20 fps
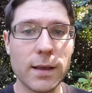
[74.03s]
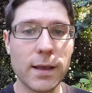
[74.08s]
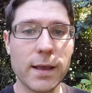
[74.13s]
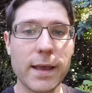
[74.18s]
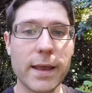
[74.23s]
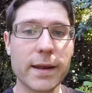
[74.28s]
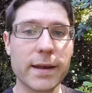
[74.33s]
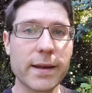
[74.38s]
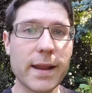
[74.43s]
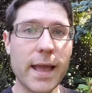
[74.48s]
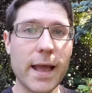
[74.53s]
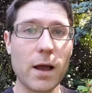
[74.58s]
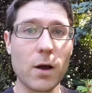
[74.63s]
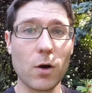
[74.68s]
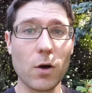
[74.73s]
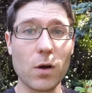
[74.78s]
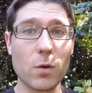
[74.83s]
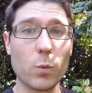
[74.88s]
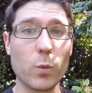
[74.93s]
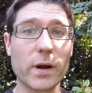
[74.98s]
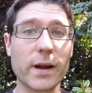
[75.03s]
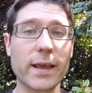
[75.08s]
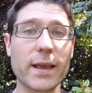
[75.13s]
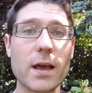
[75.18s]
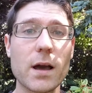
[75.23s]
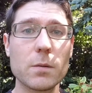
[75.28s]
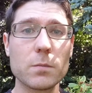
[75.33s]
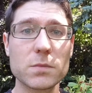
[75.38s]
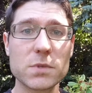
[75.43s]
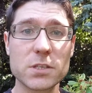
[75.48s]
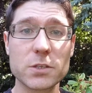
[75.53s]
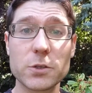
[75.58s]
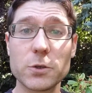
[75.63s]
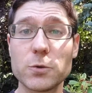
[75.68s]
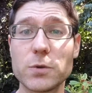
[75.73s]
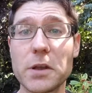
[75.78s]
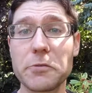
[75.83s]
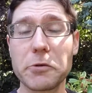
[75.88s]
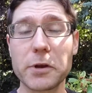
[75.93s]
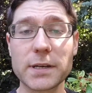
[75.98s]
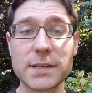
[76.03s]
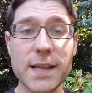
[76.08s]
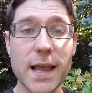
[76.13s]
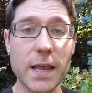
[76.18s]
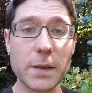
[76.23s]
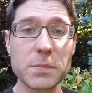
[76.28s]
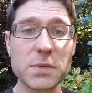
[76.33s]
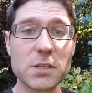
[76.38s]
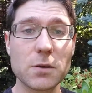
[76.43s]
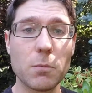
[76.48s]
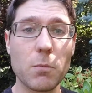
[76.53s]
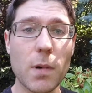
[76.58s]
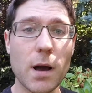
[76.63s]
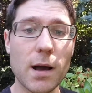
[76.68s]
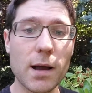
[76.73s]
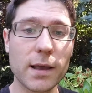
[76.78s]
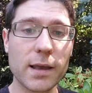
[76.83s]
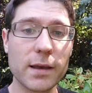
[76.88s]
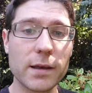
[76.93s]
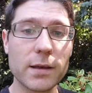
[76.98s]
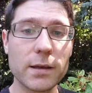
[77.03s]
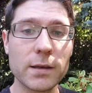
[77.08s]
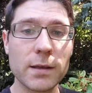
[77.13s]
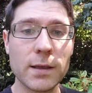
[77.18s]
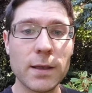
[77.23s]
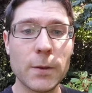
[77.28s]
And now, when it comes to different types of maca,